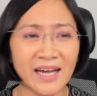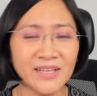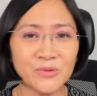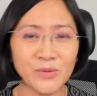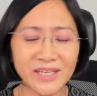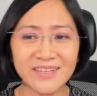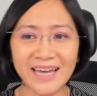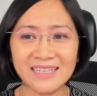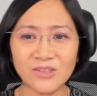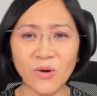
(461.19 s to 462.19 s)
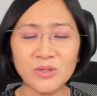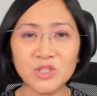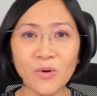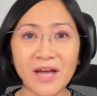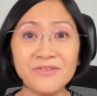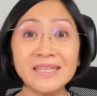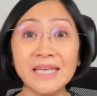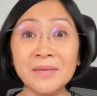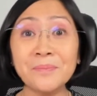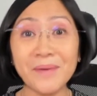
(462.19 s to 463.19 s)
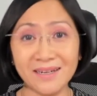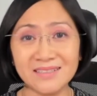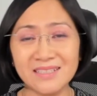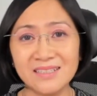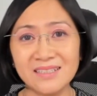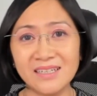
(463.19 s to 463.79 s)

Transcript: and with that, also have an impact